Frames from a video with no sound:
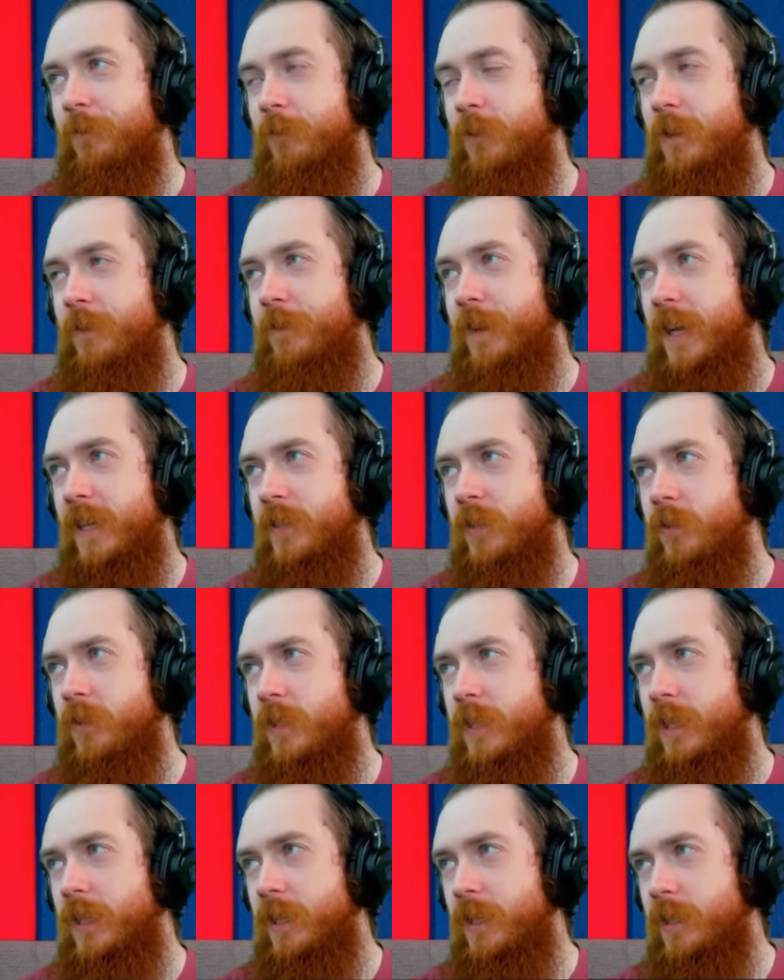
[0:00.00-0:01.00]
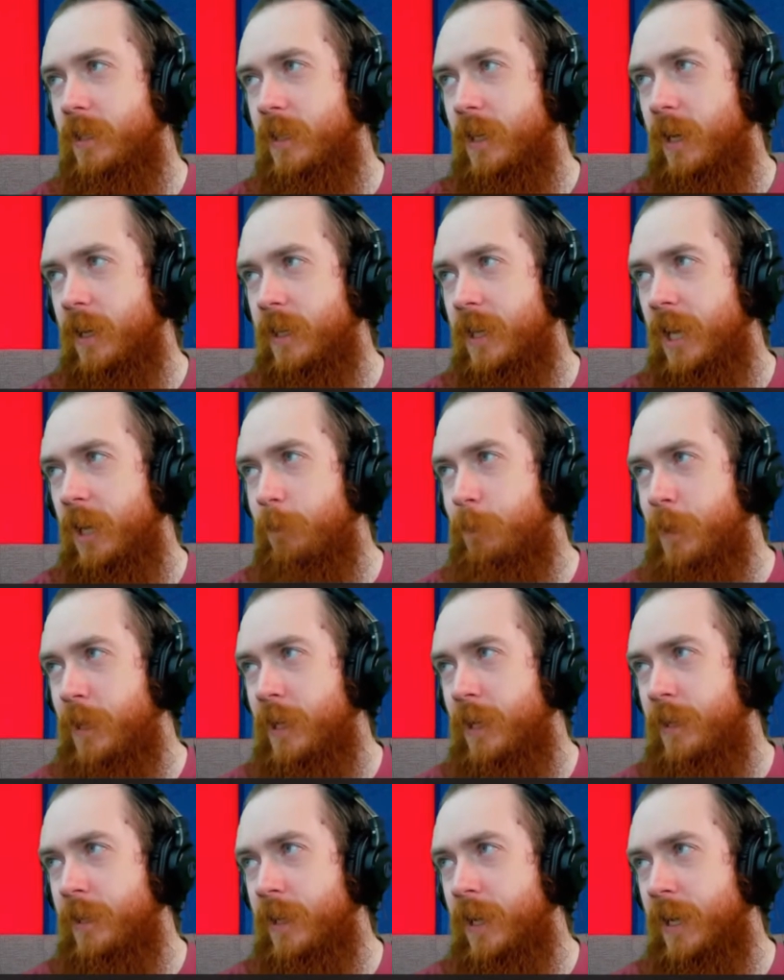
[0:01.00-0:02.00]
Free Faster says
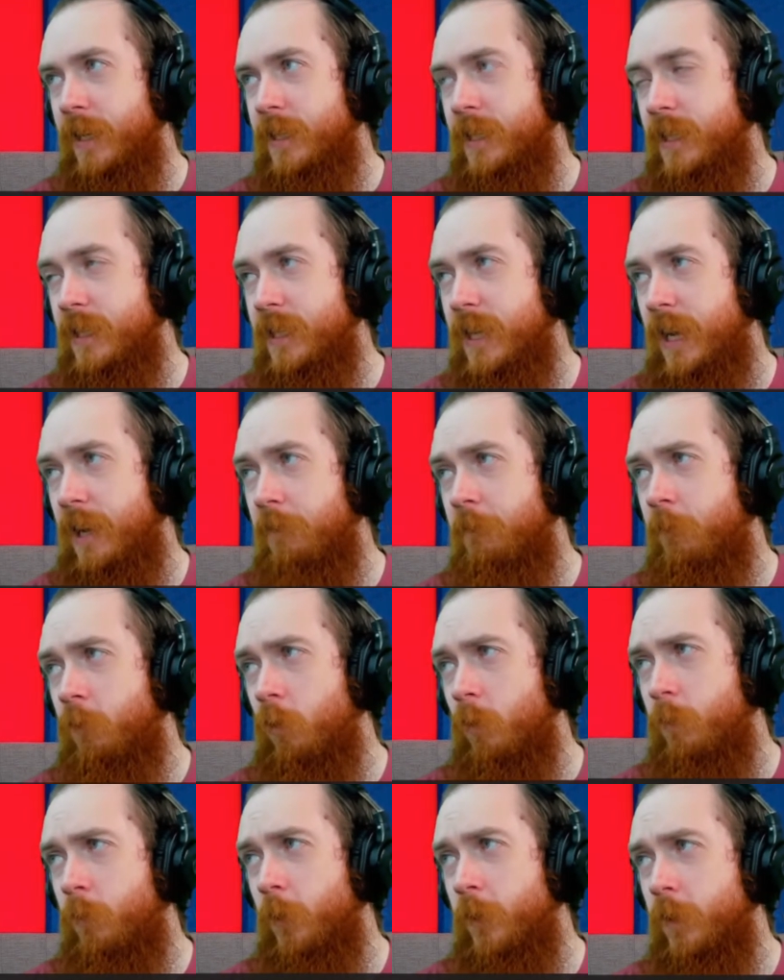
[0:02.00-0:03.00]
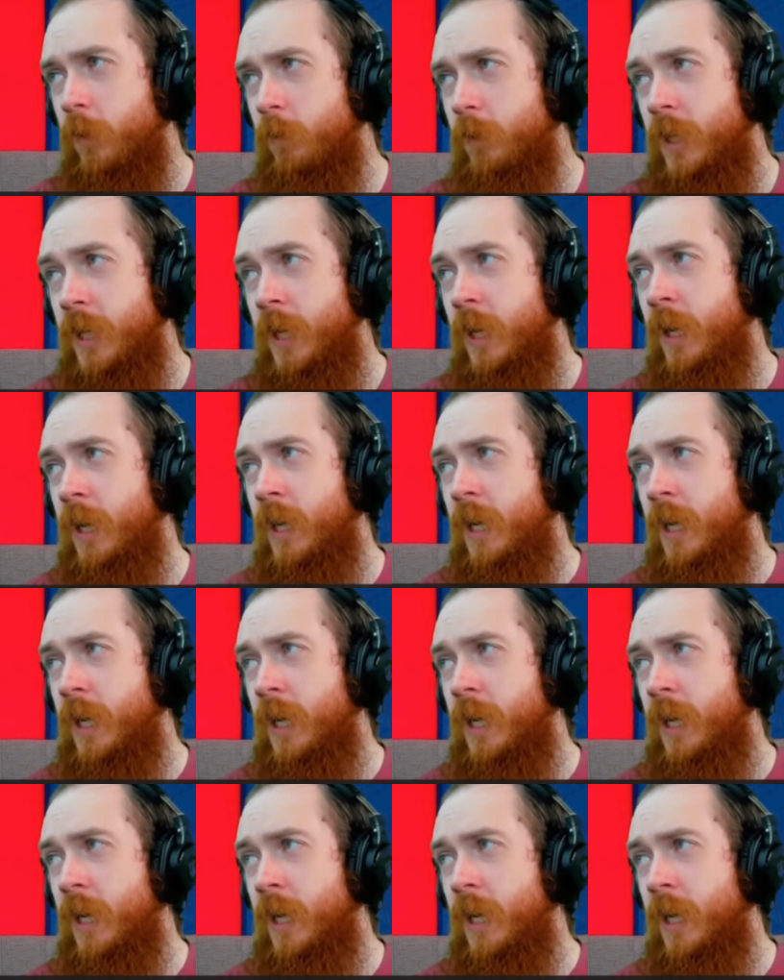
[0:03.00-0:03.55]
KP index is at 4.3.